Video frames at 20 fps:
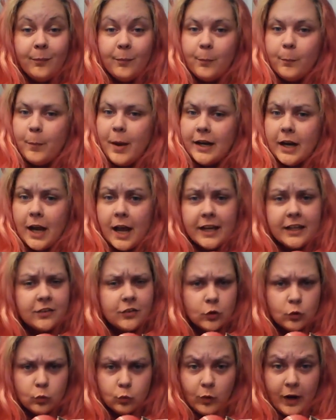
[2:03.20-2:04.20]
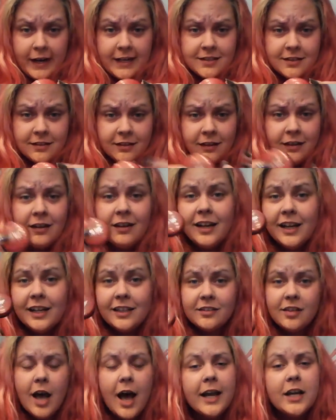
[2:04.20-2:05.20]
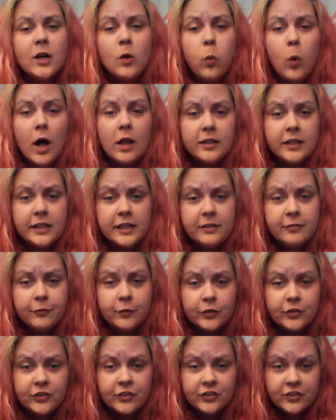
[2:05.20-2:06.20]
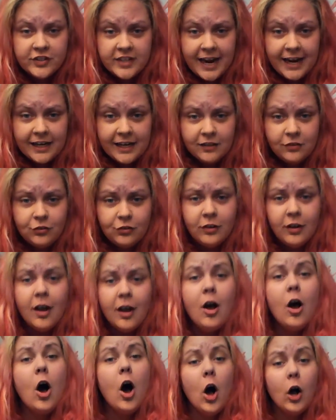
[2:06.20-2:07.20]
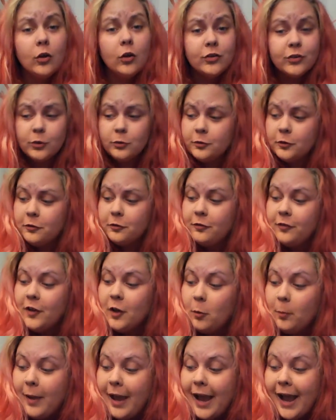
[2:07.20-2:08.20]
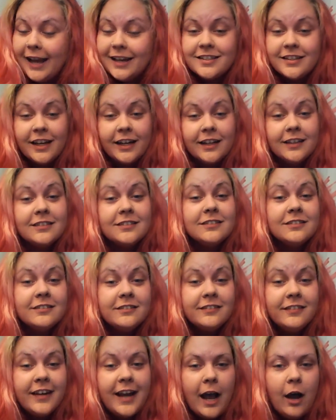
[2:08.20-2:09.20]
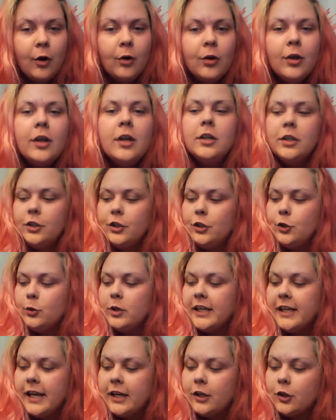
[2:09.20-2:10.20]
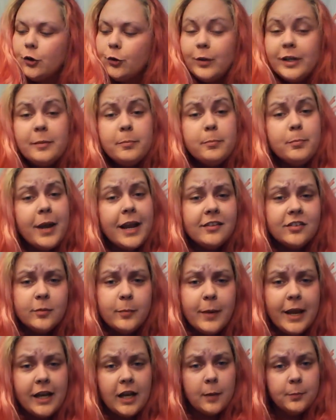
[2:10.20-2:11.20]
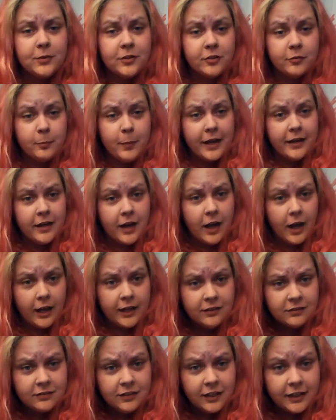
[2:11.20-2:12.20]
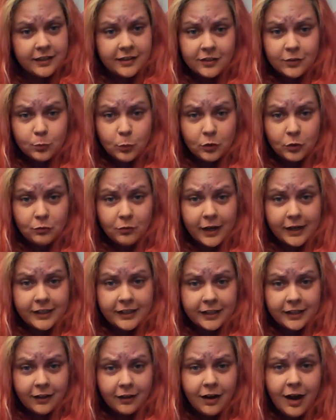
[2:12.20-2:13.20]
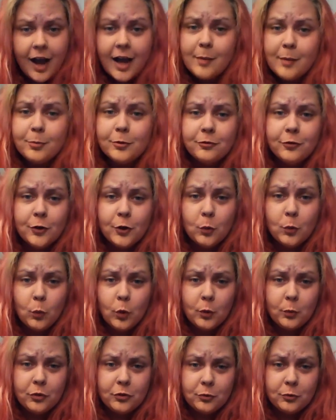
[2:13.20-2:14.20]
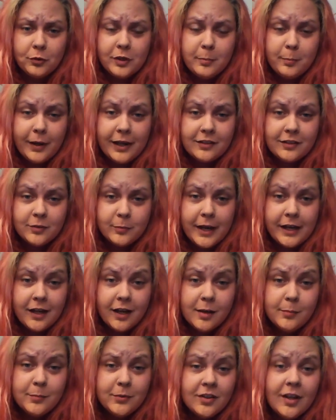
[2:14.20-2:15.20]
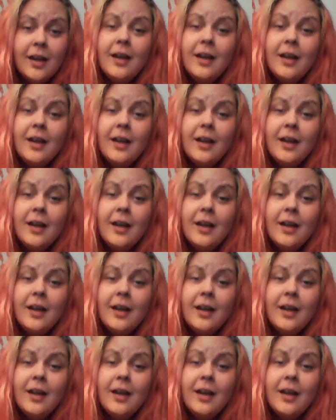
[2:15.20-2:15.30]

Ben Nye is great. It's high quality for stage, also for film acting. Now, you can get cream-based makeups of Ben Nye, like this one right here. I prefer to work with cream-based makeups.